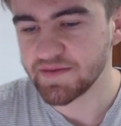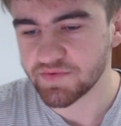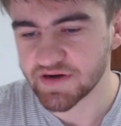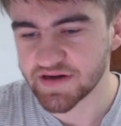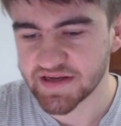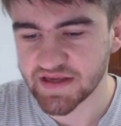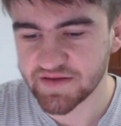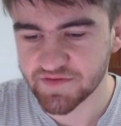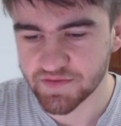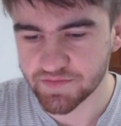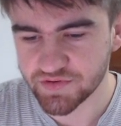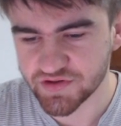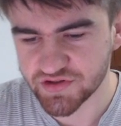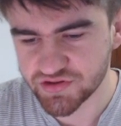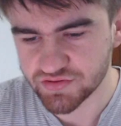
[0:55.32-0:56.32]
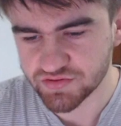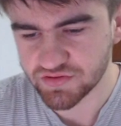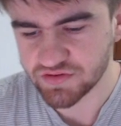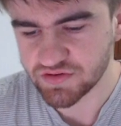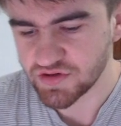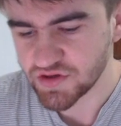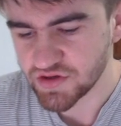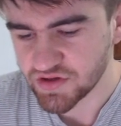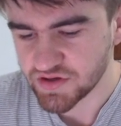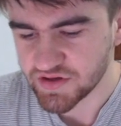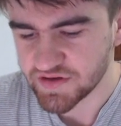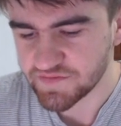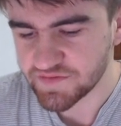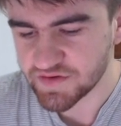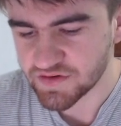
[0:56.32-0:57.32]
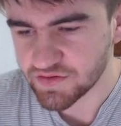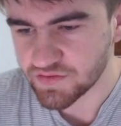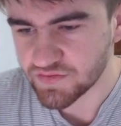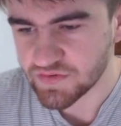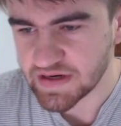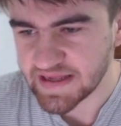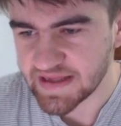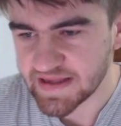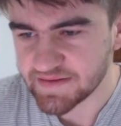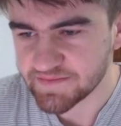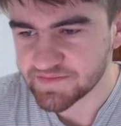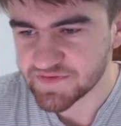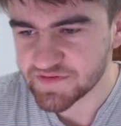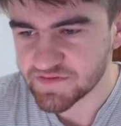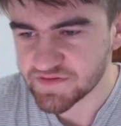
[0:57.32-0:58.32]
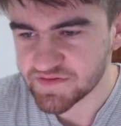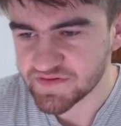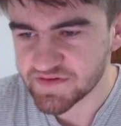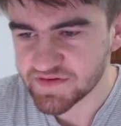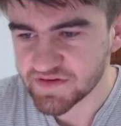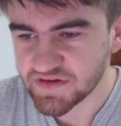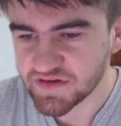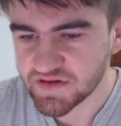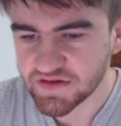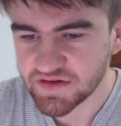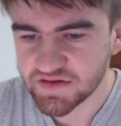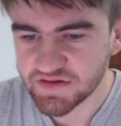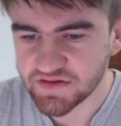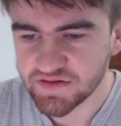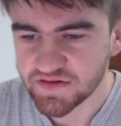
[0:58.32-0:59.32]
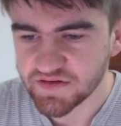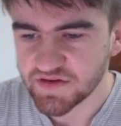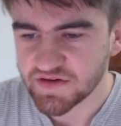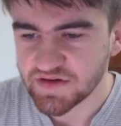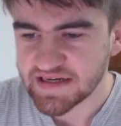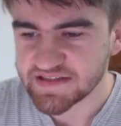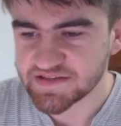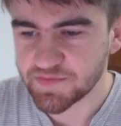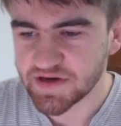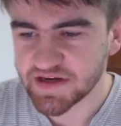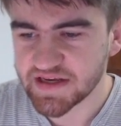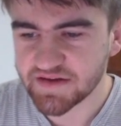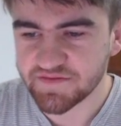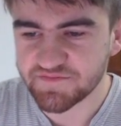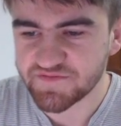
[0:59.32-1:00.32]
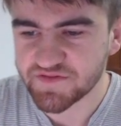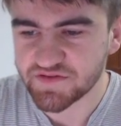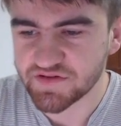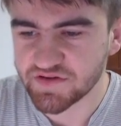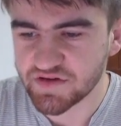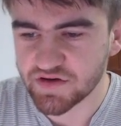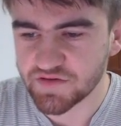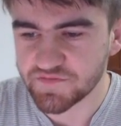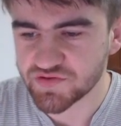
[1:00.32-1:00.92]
break even, I'm pretty sure. If we go Ramsden, has a break in of